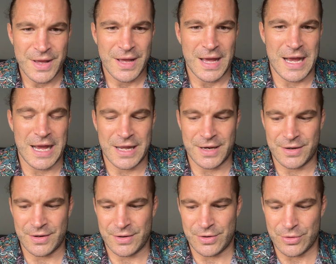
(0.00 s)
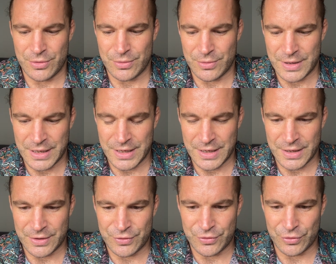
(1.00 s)
and you
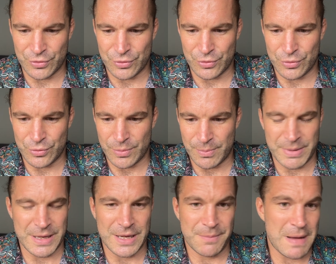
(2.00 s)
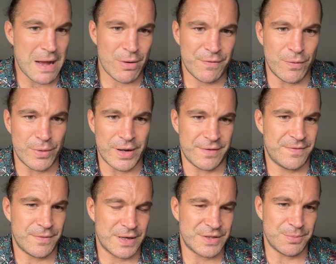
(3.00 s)
need to be powerful enough,
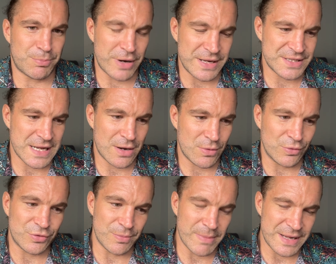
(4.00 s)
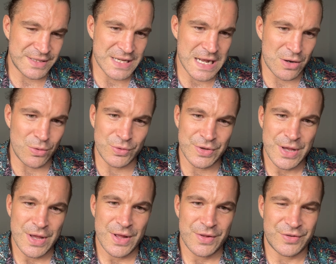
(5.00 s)
right? To break tackles, to make tackles,
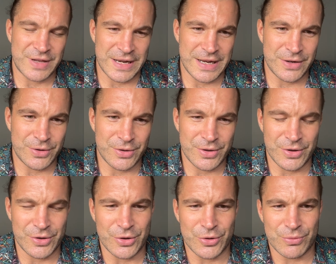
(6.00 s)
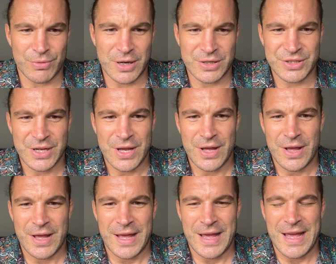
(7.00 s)
to get in on the rucks.
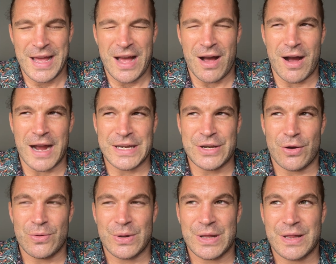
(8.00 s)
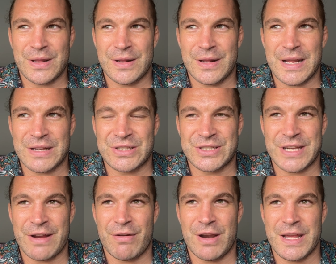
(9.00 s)
I don't
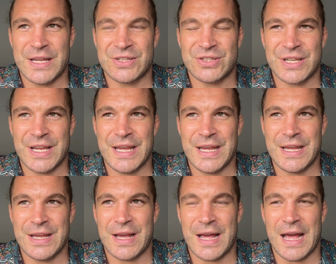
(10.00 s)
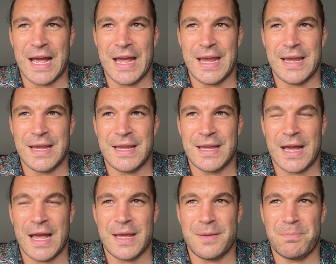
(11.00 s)
necessarily see
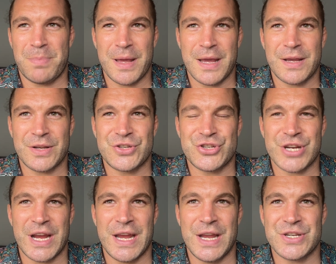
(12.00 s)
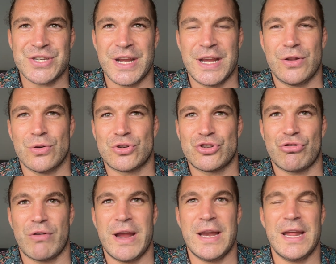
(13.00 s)
a big change in your
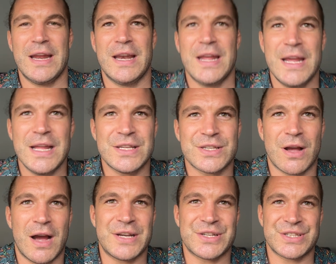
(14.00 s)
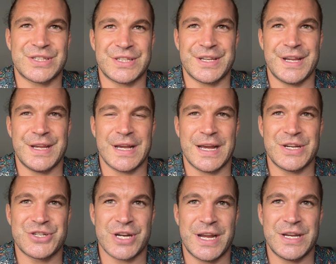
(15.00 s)
training needs. I just see a
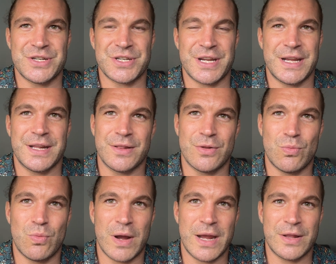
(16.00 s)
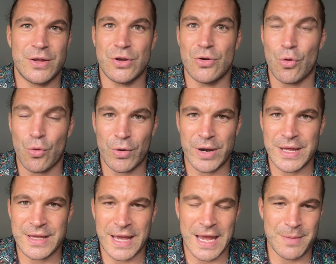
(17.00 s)
change in the way that you already
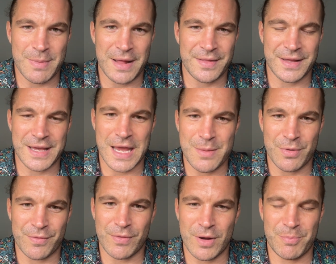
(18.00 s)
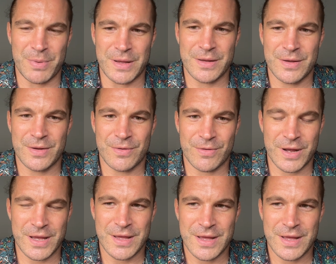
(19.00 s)
came at the game of rugby, right?